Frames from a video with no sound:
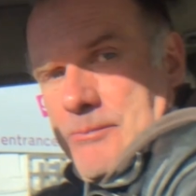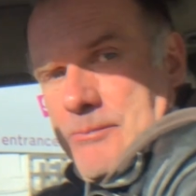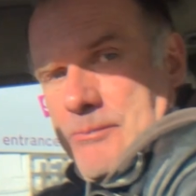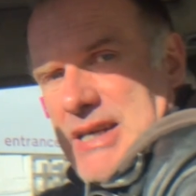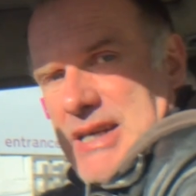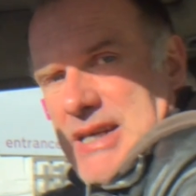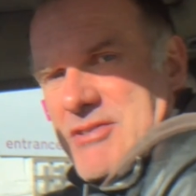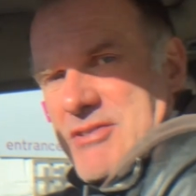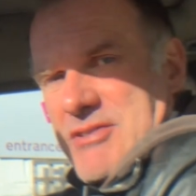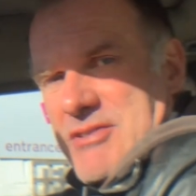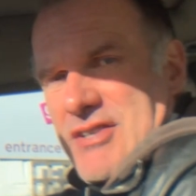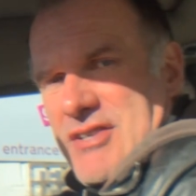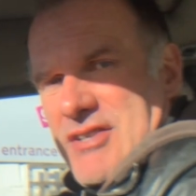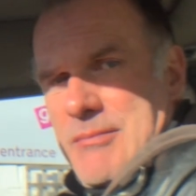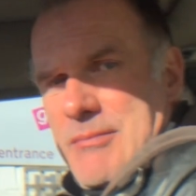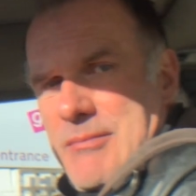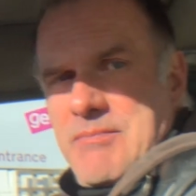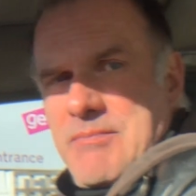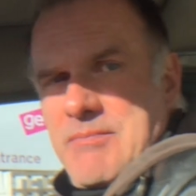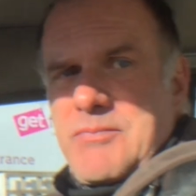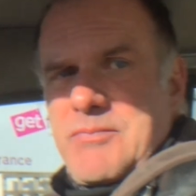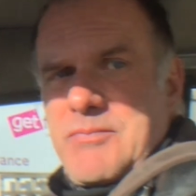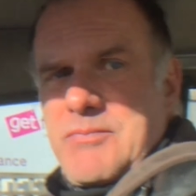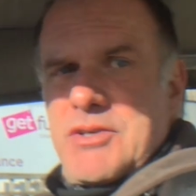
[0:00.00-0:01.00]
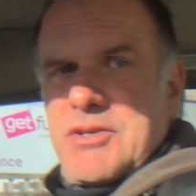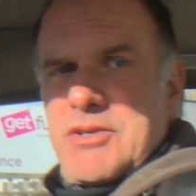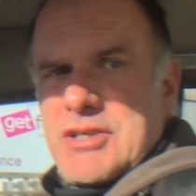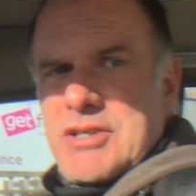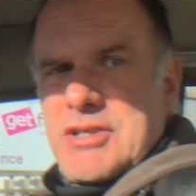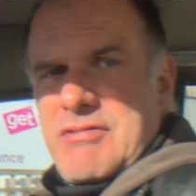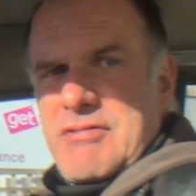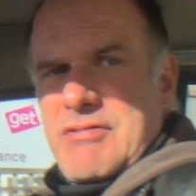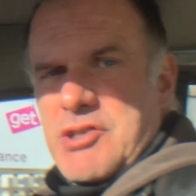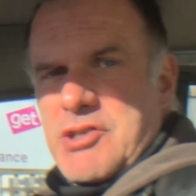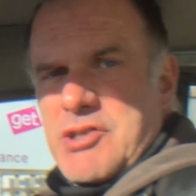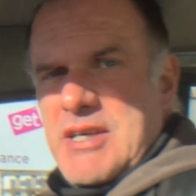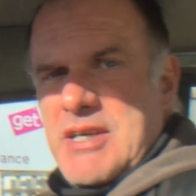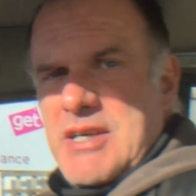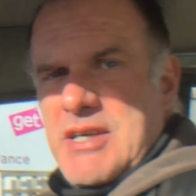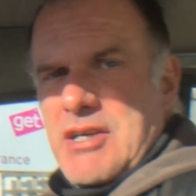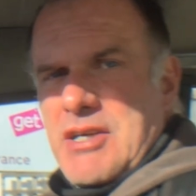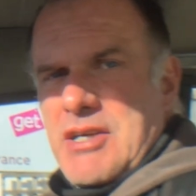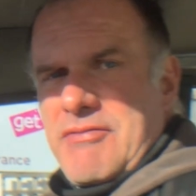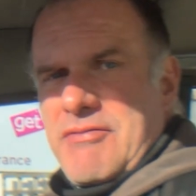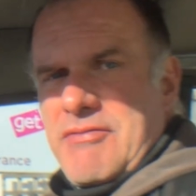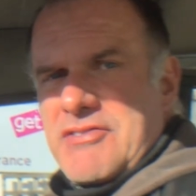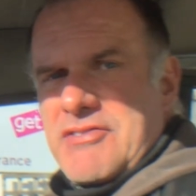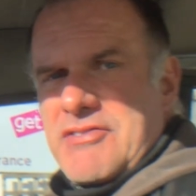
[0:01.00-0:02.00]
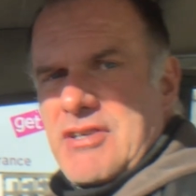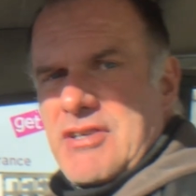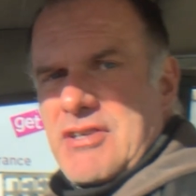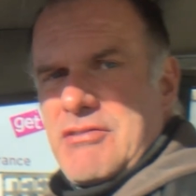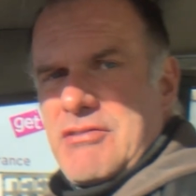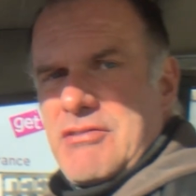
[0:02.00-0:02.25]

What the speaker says: My name's Simon. You can reach me in the office on